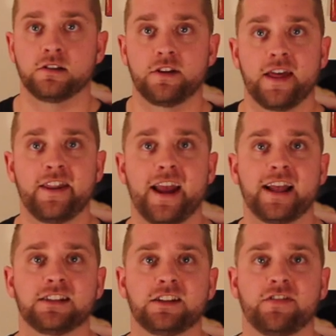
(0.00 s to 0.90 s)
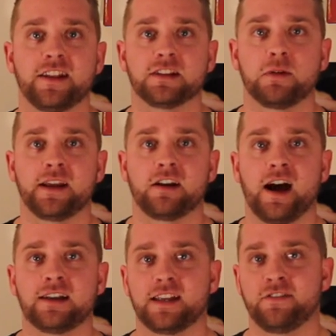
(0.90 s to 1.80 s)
So they're the answers for this week, guys.